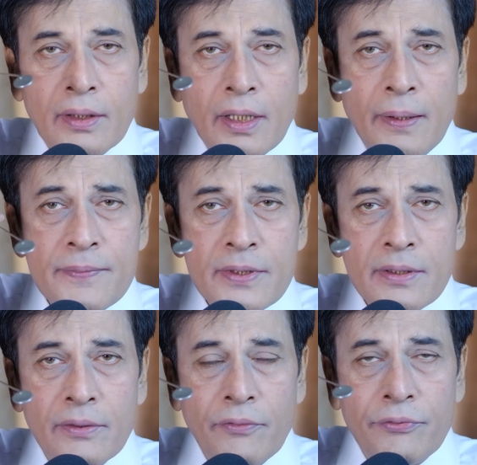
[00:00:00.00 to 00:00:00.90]
comes
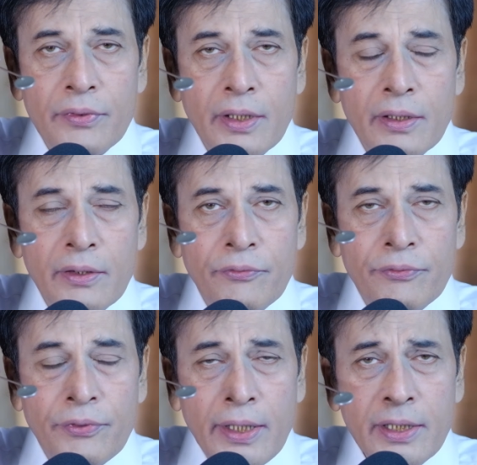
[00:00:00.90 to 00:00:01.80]

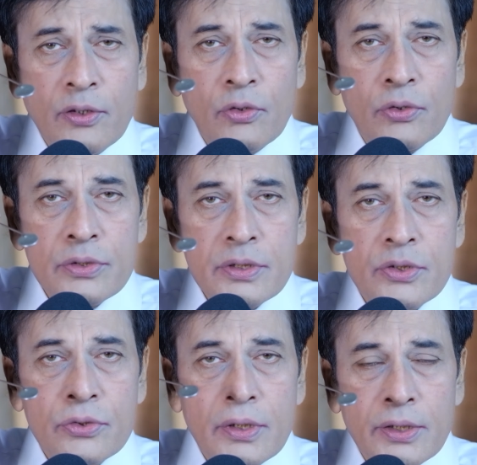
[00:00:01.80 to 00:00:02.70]
very close
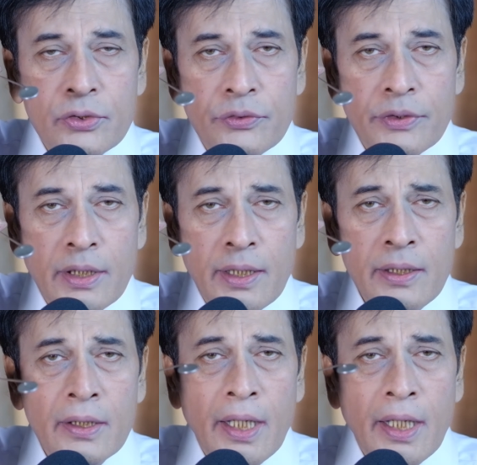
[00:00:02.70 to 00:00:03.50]
to the uvula,